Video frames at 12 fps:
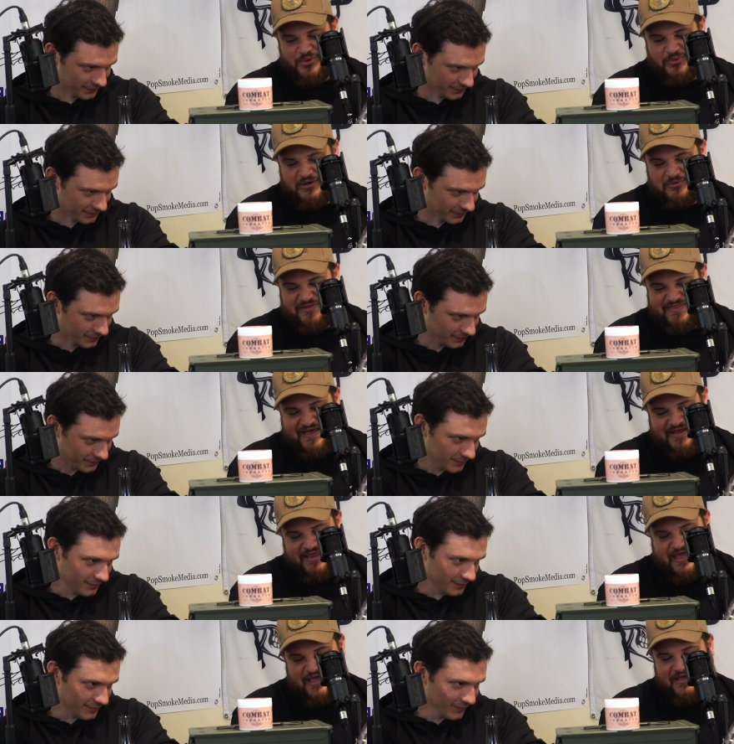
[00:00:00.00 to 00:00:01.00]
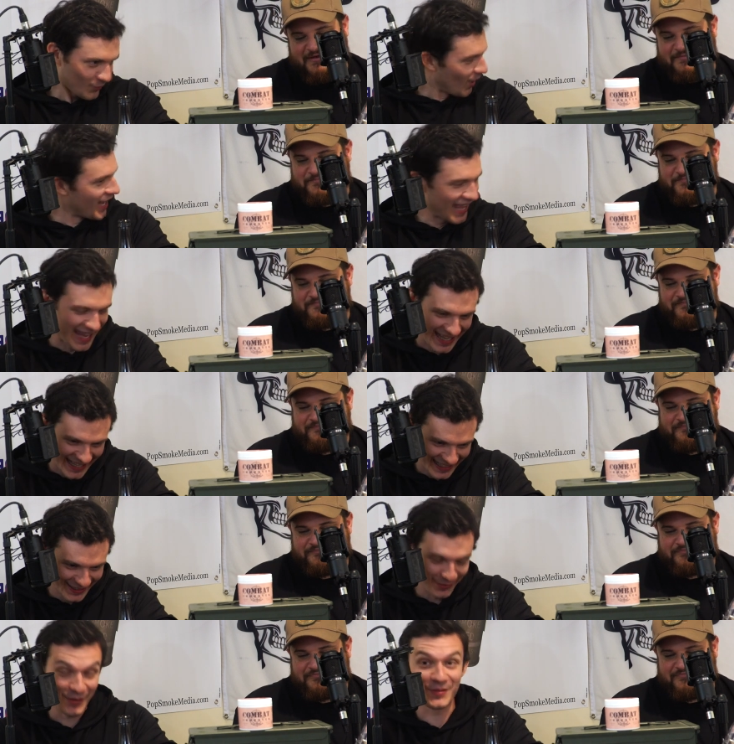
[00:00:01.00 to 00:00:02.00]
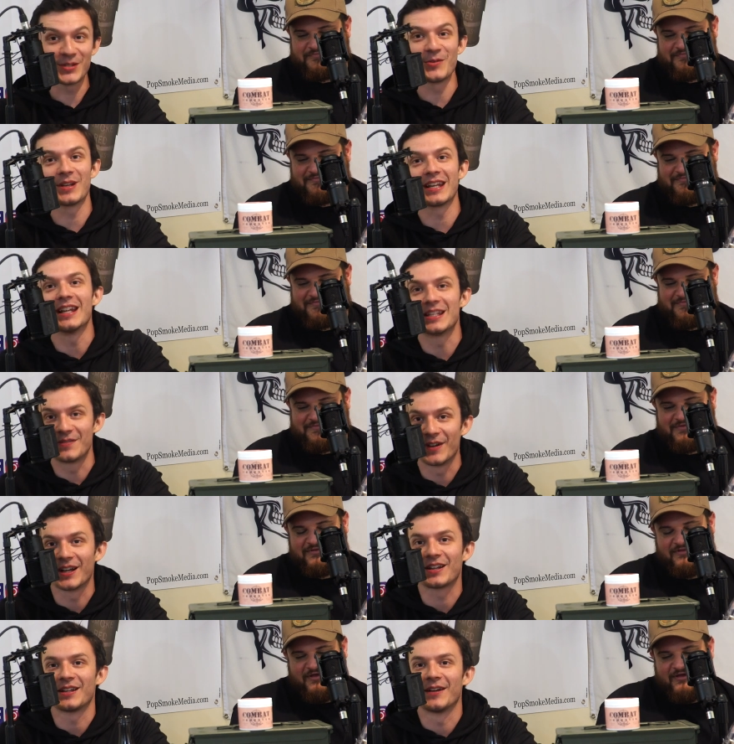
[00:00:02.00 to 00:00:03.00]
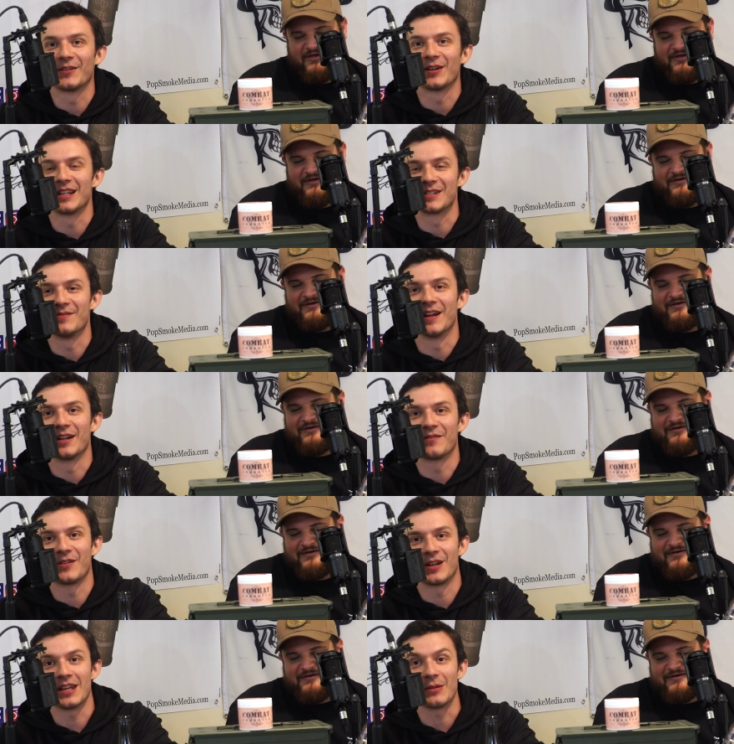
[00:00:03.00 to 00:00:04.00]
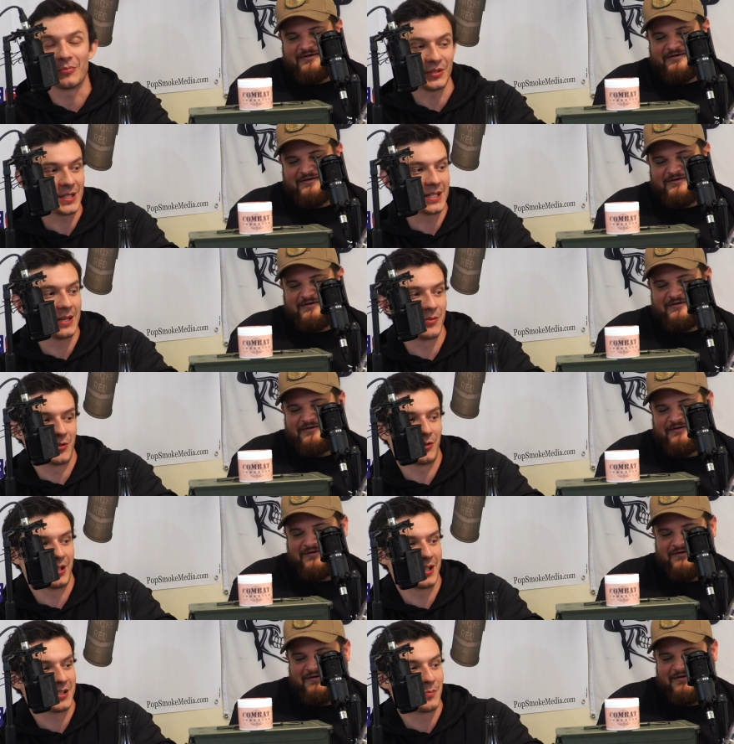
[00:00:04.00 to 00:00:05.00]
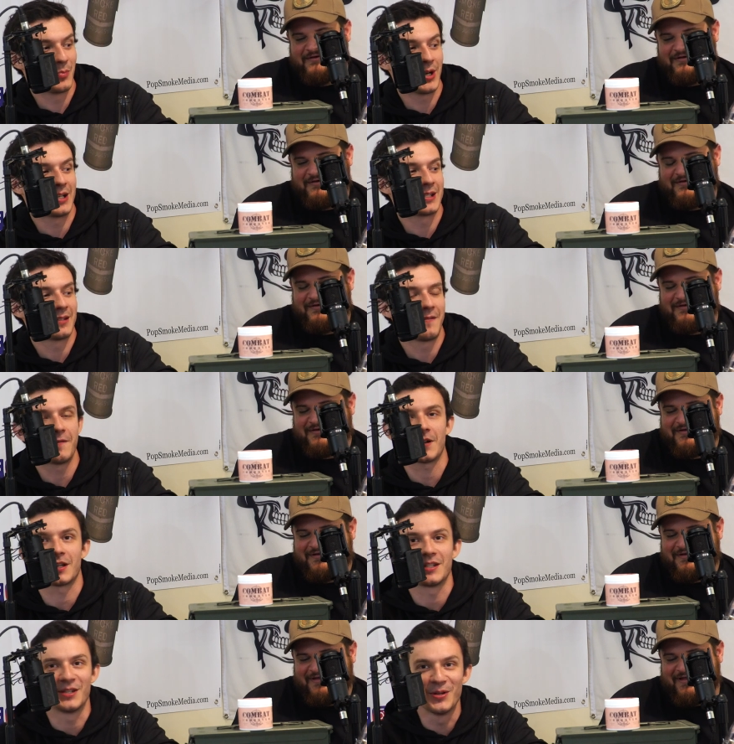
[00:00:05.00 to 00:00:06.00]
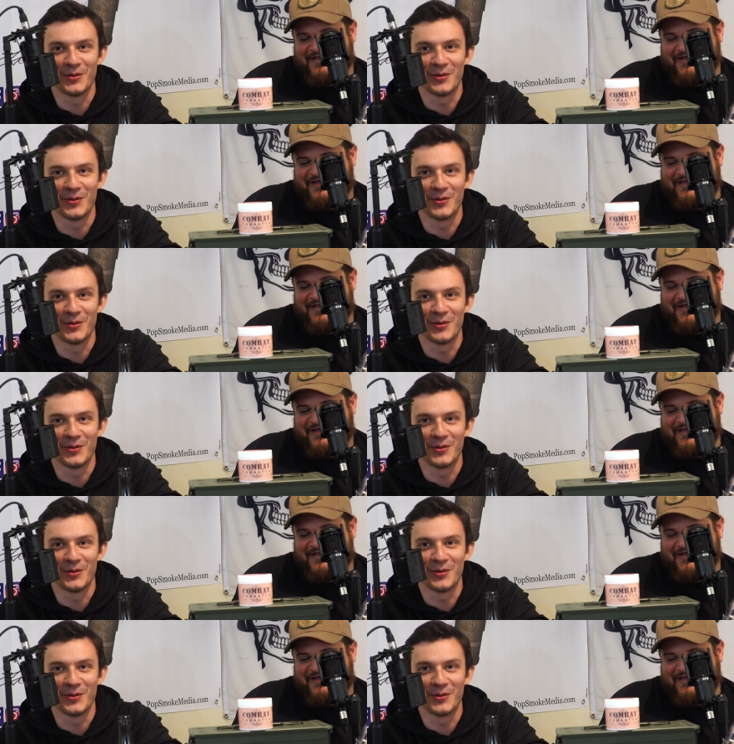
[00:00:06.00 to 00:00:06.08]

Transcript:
Speaker 1: We with that gang
Speaker 2: whoever's doing it, it's very clever and it's very funny. And please keep trolling us, but fuck you.